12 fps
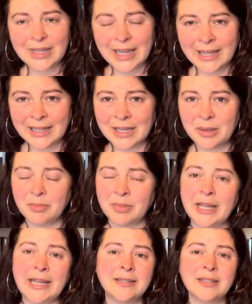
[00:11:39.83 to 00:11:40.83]
and then
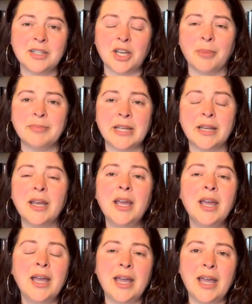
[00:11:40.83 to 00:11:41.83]
Blake is adopted,
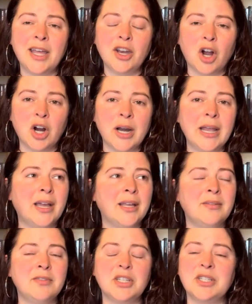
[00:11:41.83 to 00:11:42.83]
and Ari
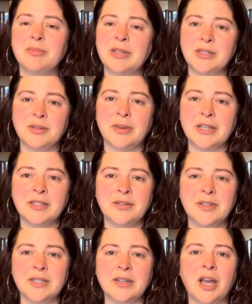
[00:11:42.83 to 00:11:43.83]
kind of just spends the rest
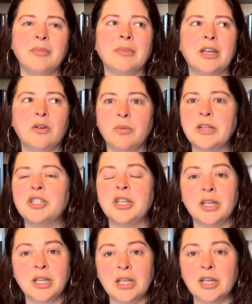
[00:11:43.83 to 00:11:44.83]
of his time like
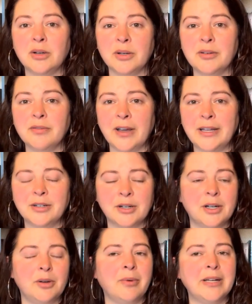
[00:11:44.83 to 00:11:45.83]
wishing he could find
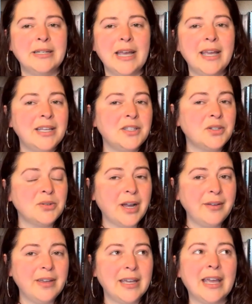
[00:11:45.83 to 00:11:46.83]
her. And one day he's
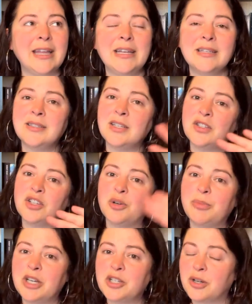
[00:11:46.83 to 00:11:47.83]
driving and he sees
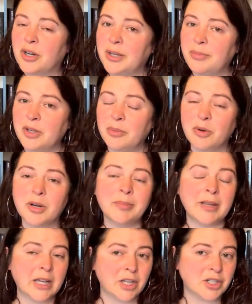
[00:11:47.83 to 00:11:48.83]
her picture on a billboard
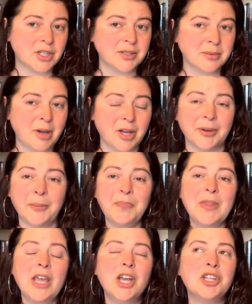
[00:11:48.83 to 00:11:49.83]
because she's a model.
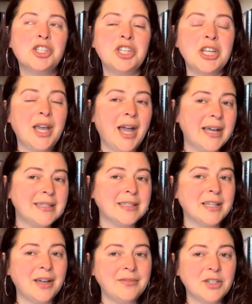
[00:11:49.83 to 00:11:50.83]
She has
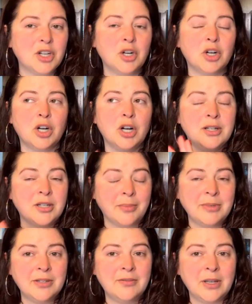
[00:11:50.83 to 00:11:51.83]
left her
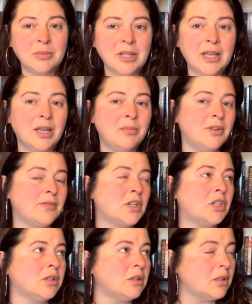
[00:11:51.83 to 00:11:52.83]
adopted family and moved
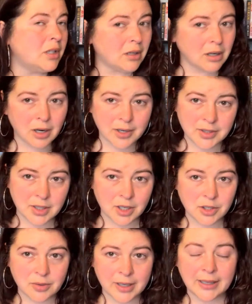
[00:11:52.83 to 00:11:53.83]
clear across the
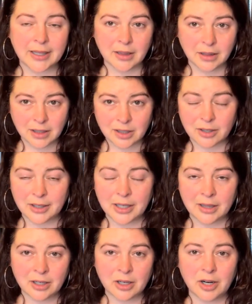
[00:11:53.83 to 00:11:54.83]
country, like literally
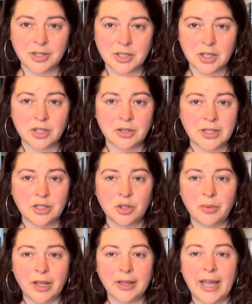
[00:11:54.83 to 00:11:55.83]
clear across the country
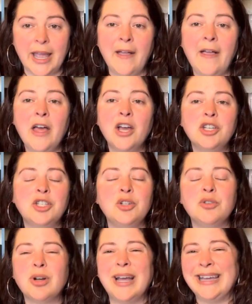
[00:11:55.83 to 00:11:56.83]
to LA
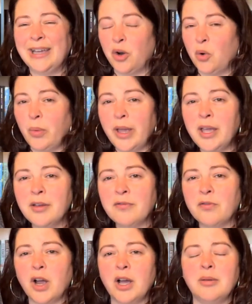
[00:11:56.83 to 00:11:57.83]
to try and get away
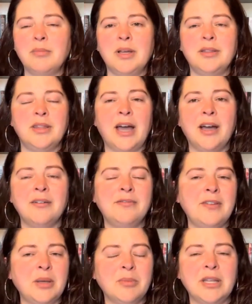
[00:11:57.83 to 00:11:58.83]
from that
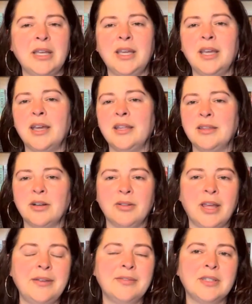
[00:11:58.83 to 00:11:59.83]
family and their
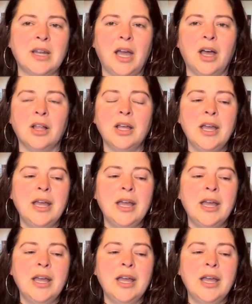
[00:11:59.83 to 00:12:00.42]
lifestyle